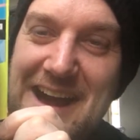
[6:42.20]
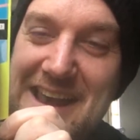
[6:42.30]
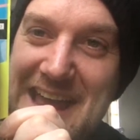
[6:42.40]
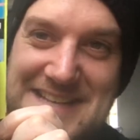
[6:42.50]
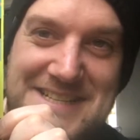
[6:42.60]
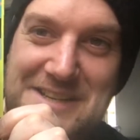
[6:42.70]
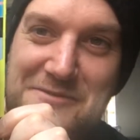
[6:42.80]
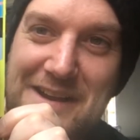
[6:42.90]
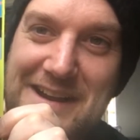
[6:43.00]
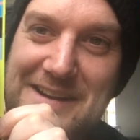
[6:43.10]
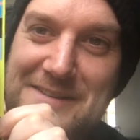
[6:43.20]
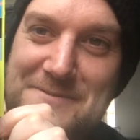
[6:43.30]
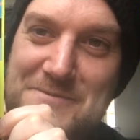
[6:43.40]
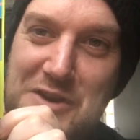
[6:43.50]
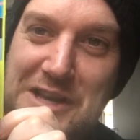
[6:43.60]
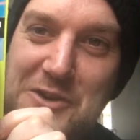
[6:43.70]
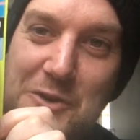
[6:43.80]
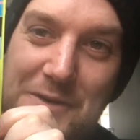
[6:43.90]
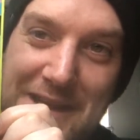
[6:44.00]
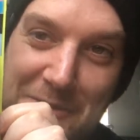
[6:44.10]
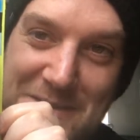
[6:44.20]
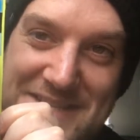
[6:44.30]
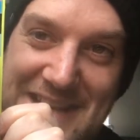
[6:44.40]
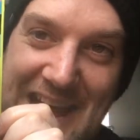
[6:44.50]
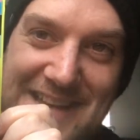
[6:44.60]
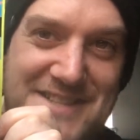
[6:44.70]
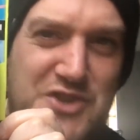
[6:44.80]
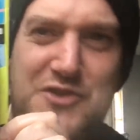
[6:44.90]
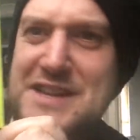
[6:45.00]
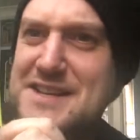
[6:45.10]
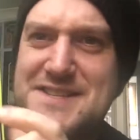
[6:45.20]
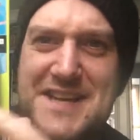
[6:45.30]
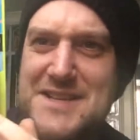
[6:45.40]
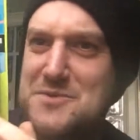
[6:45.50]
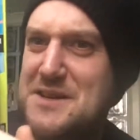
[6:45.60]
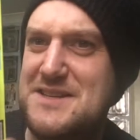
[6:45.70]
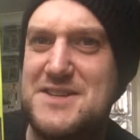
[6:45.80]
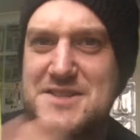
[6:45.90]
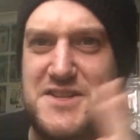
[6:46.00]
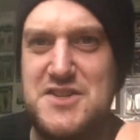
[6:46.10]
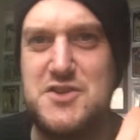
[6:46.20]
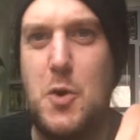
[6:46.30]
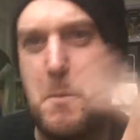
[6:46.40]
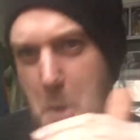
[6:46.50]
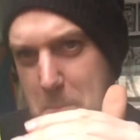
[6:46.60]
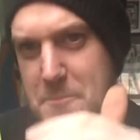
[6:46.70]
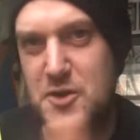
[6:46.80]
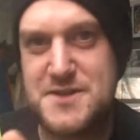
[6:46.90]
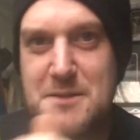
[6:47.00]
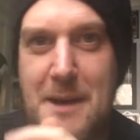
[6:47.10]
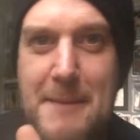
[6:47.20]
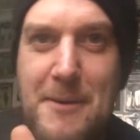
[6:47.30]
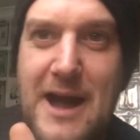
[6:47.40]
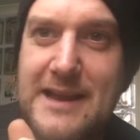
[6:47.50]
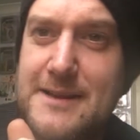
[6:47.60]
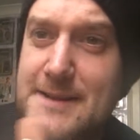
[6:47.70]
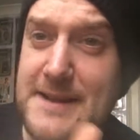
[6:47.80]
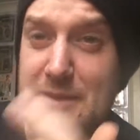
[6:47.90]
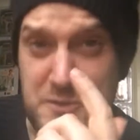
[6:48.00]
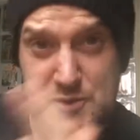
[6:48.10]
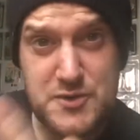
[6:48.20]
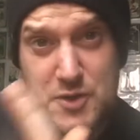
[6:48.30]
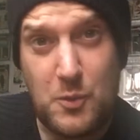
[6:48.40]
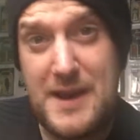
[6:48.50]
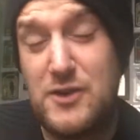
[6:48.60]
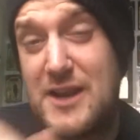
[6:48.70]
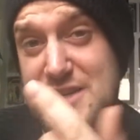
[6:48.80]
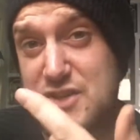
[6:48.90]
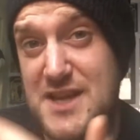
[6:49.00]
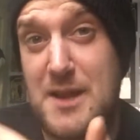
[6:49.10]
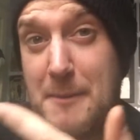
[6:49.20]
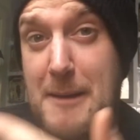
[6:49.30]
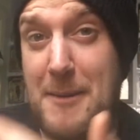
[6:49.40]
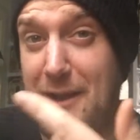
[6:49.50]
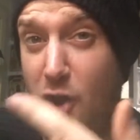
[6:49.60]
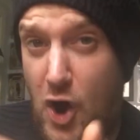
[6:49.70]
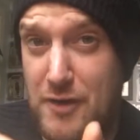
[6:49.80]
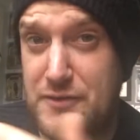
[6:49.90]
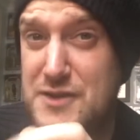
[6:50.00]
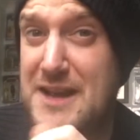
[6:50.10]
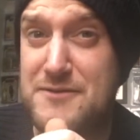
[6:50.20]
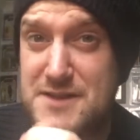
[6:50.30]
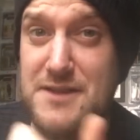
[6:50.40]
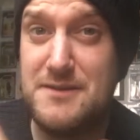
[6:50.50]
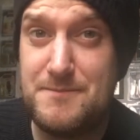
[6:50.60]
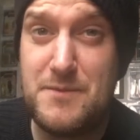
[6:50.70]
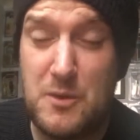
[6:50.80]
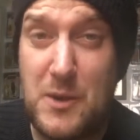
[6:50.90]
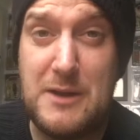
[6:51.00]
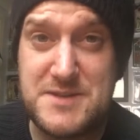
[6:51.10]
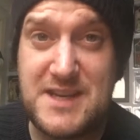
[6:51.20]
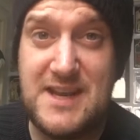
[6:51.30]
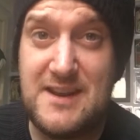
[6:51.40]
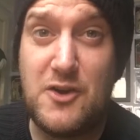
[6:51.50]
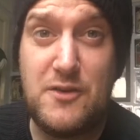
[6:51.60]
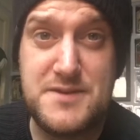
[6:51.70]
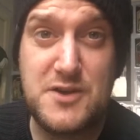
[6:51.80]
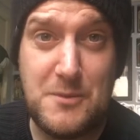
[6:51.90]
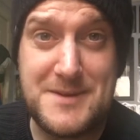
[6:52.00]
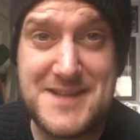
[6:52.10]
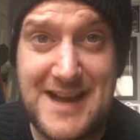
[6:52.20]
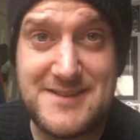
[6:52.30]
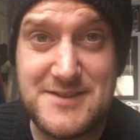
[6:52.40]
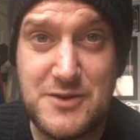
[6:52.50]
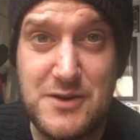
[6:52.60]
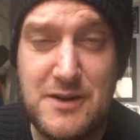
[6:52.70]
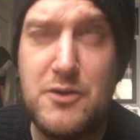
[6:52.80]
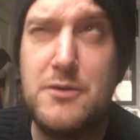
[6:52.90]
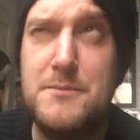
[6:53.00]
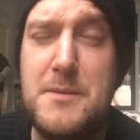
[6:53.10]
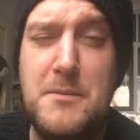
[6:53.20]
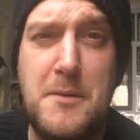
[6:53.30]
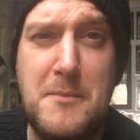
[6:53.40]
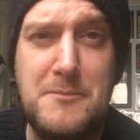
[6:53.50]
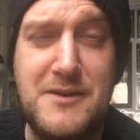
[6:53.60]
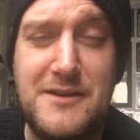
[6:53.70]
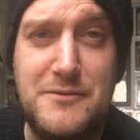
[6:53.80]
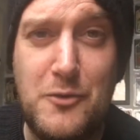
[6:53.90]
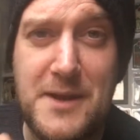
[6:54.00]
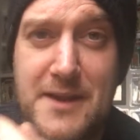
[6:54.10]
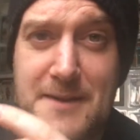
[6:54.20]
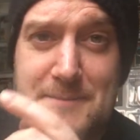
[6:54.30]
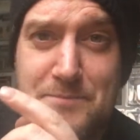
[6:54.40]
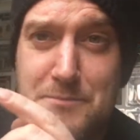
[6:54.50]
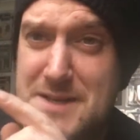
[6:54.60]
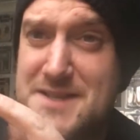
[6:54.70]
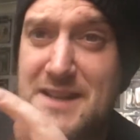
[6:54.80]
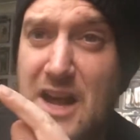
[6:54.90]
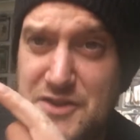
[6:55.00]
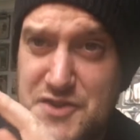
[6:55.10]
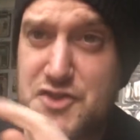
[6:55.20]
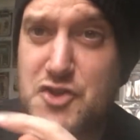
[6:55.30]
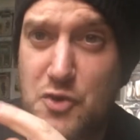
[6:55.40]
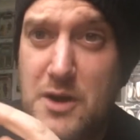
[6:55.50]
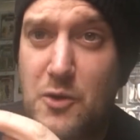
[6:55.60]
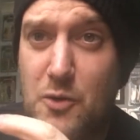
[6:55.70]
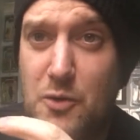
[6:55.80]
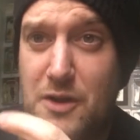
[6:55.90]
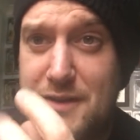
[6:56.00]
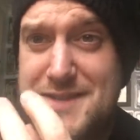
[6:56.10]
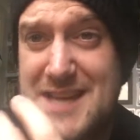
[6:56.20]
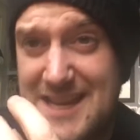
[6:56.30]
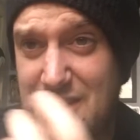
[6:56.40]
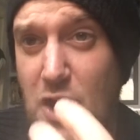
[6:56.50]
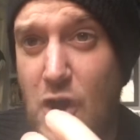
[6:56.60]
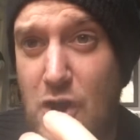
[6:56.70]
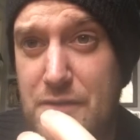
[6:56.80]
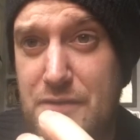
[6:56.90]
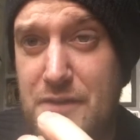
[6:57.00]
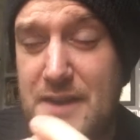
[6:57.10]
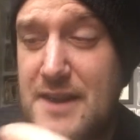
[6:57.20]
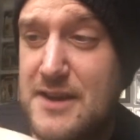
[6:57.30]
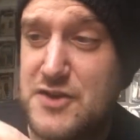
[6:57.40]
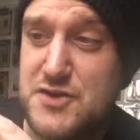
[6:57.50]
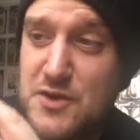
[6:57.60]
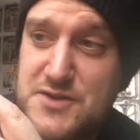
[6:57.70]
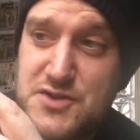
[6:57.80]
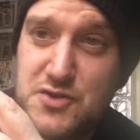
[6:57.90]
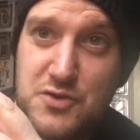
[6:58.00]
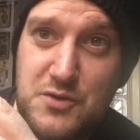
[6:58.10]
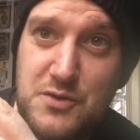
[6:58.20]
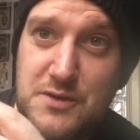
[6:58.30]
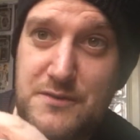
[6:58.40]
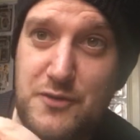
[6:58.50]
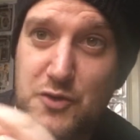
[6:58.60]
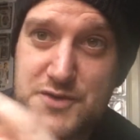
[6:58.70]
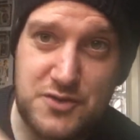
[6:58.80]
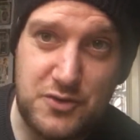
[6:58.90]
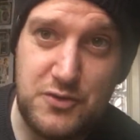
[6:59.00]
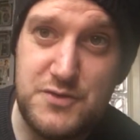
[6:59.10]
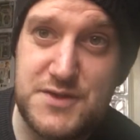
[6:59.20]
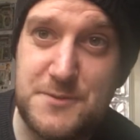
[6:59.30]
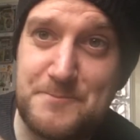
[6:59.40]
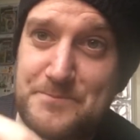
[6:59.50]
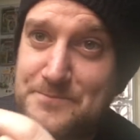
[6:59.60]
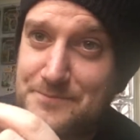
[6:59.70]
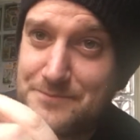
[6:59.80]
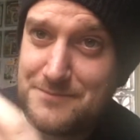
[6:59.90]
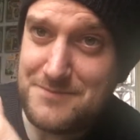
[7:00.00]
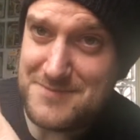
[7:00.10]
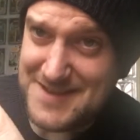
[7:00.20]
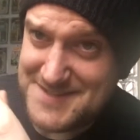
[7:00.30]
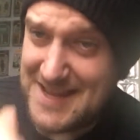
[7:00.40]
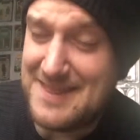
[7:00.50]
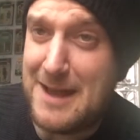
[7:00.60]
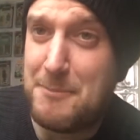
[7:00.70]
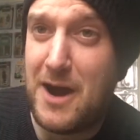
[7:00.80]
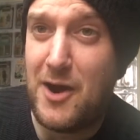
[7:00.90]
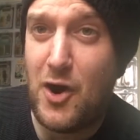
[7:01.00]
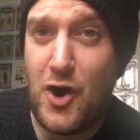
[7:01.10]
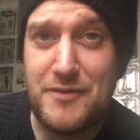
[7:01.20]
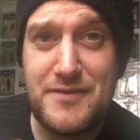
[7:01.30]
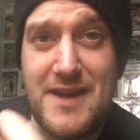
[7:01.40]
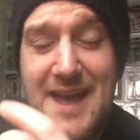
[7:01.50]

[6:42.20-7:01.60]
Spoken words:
an excellent figure, really cool. They come with stands. You needed stands with these because they just go bloop because of the backpack. There was also a way you could actually take the backpack off. You'd have to, when I was a kid, I obviously got my dad to do it, or maybe my mum did it for me. Basically unscrew it all, take it off, because you unscrew the 4 screws, take that part off,